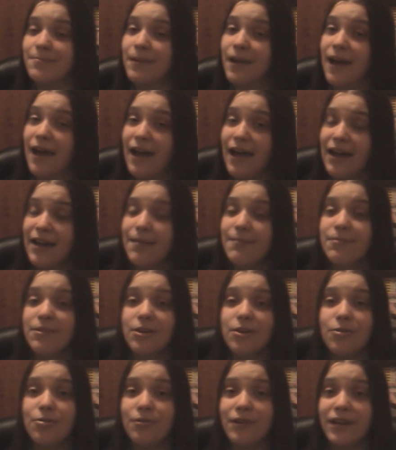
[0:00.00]
but I am
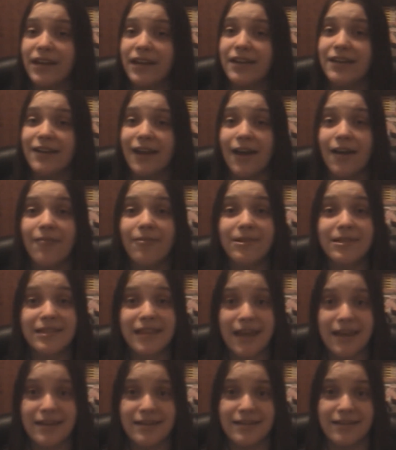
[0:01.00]
the queen of
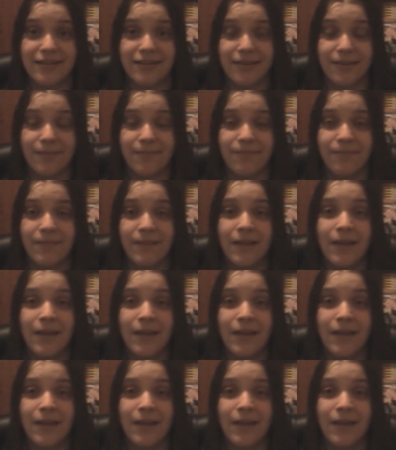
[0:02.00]
attending them.